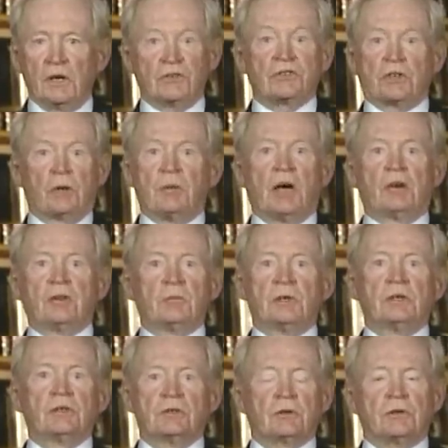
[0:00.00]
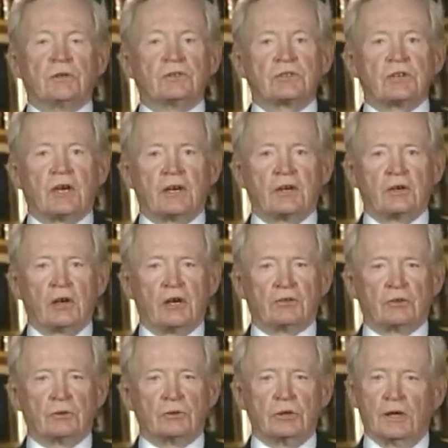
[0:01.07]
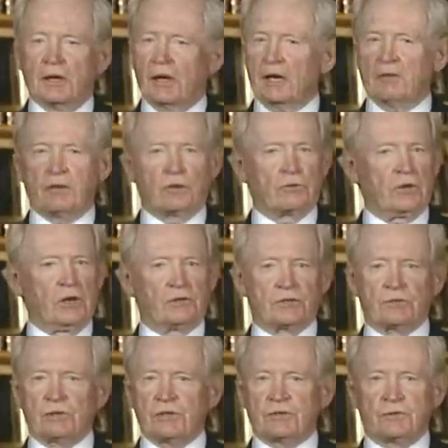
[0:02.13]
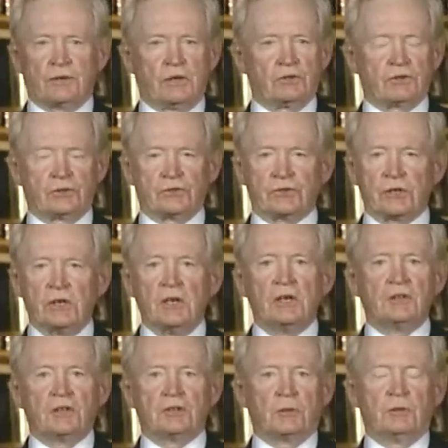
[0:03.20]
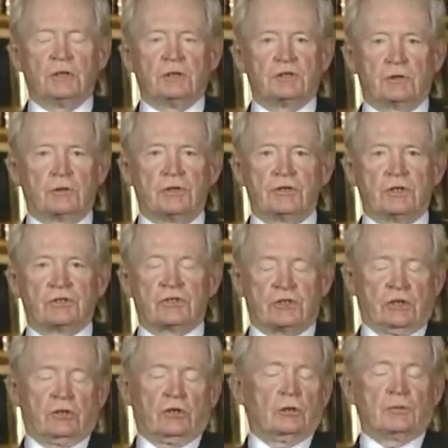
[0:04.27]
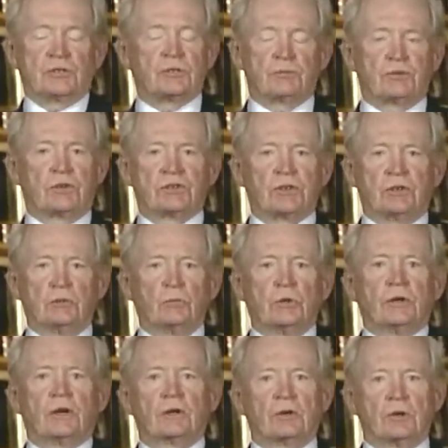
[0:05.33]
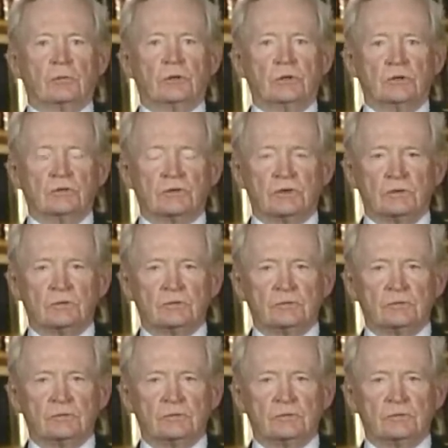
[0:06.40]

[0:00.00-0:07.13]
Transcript: And somehow the military decided not to. And I have the gravest reservations that the military just said, no, Mr. President, we're not going to move.